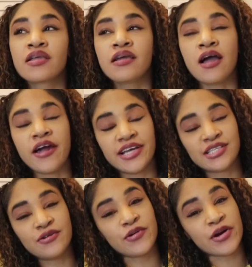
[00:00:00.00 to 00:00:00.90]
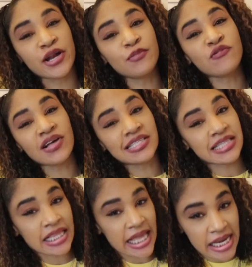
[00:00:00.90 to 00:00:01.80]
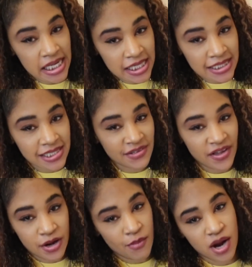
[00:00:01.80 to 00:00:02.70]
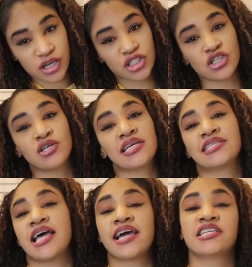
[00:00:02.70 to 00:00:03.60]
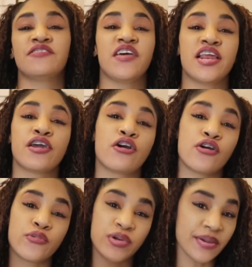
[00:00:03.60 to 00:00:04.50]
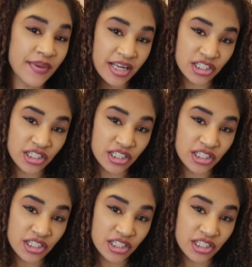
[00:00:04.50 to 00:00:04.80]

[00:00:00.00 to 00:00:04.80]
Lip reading: Alright, so we're going to move on to the ladies. Savannah Marshall is activating her rematch